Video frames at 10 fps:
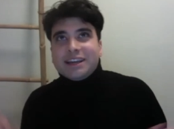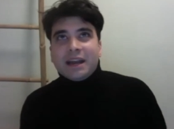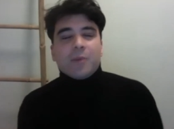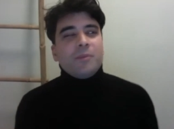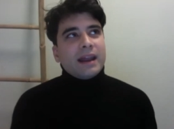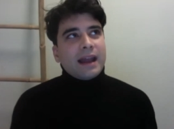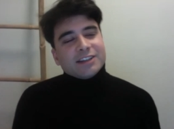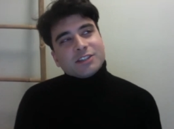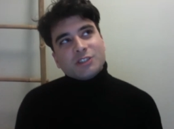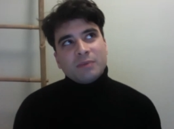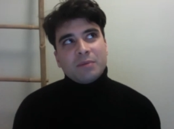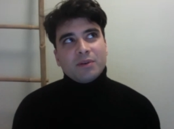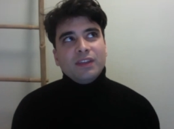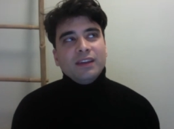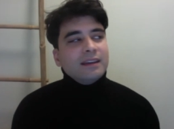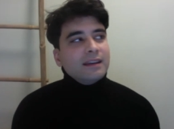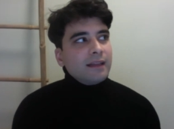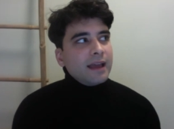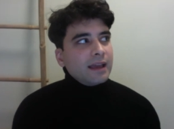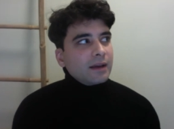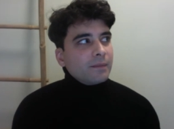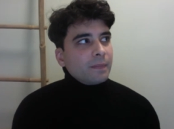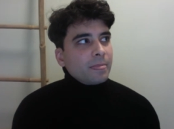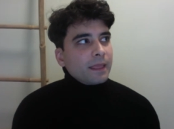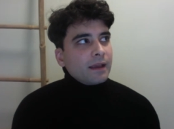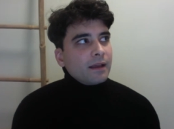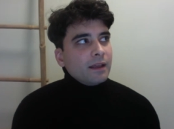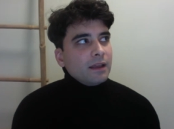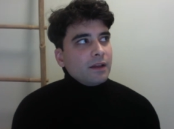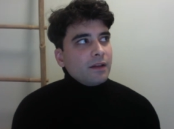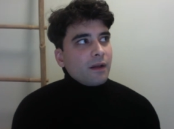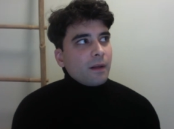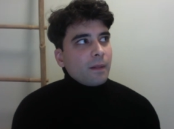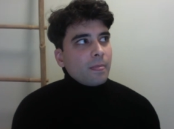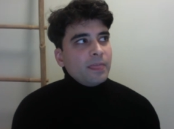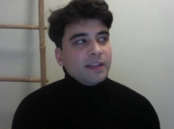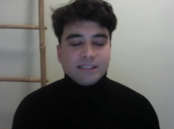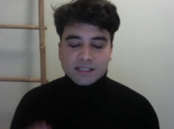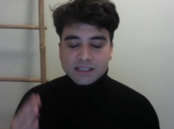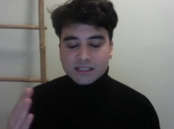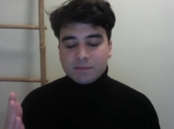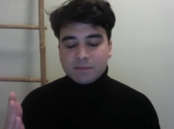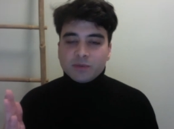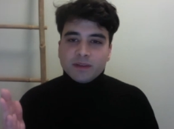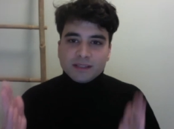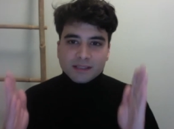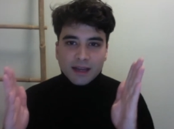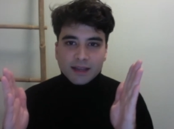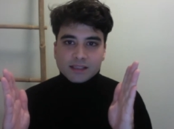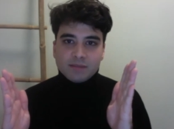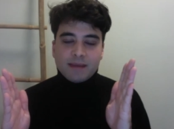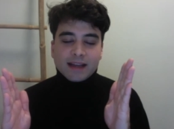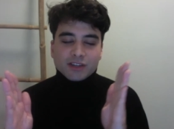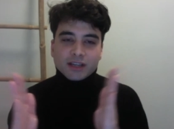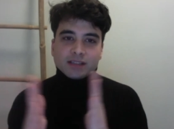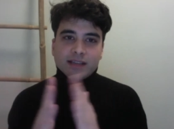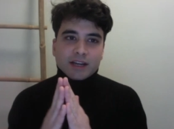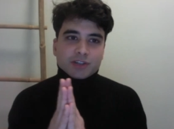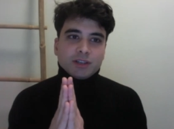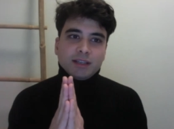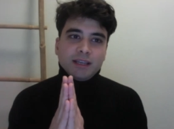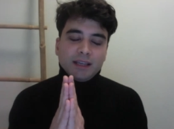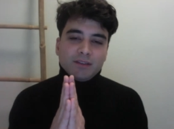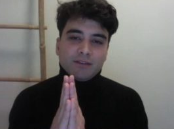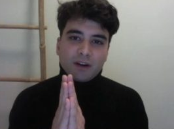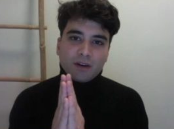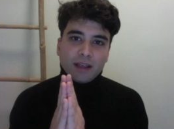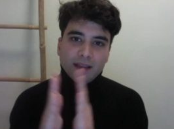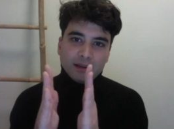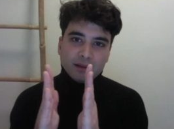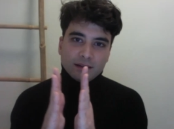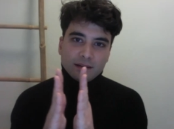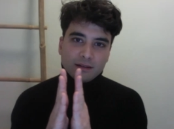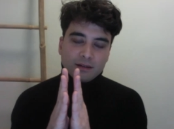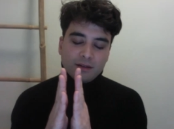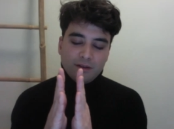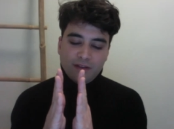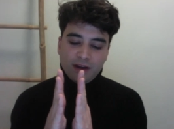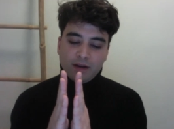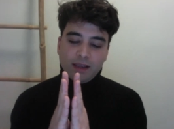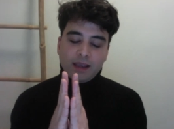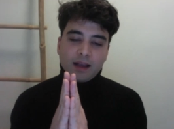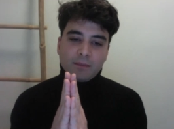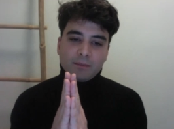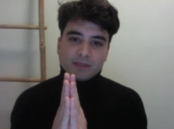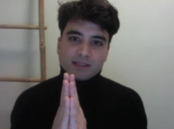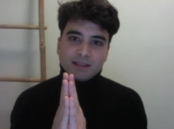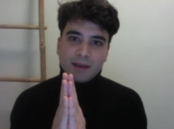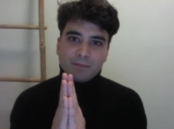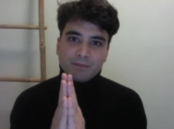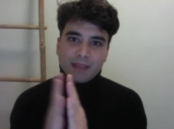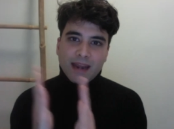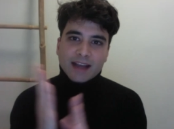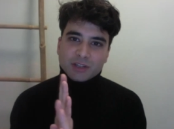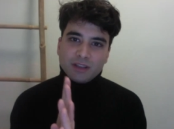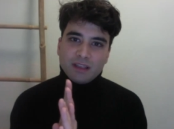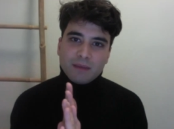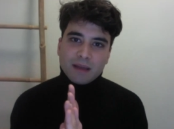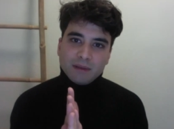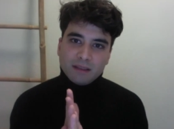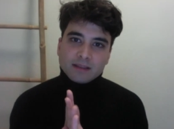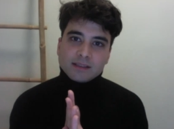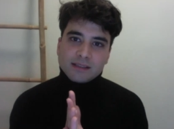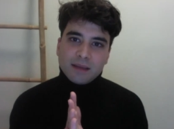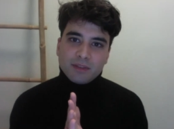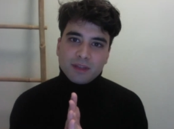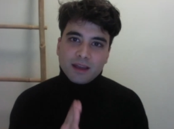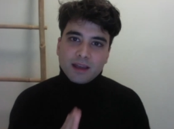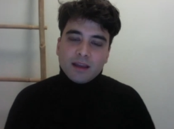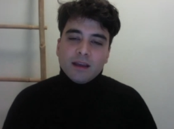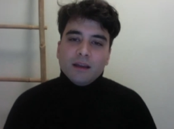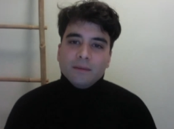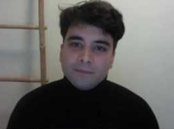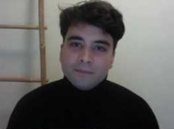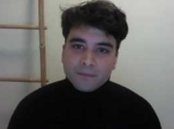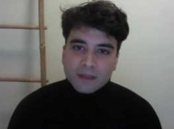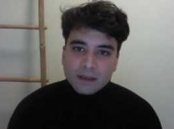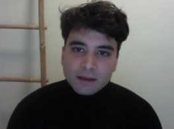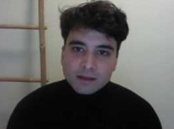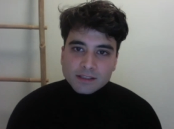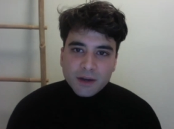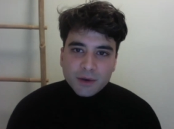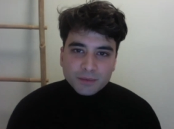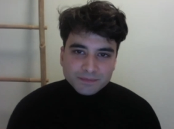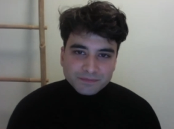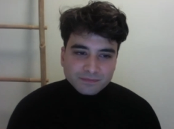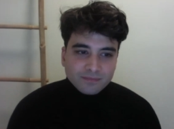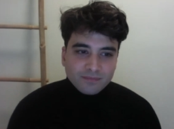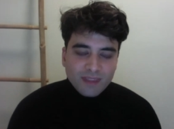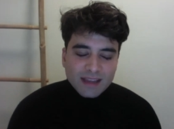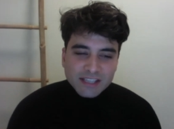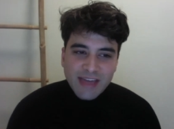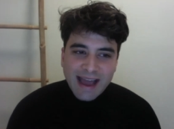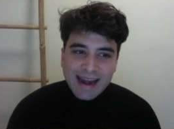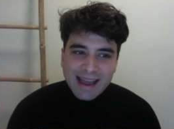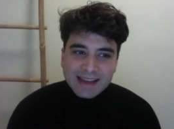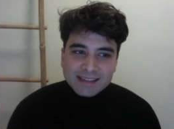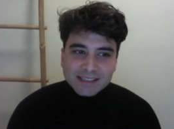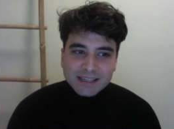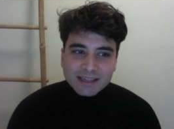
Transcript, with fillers: it, but I just remember thinking like, the distance between science and magic is actually very, very um, slim. And actually they might be the same thing. So to that end,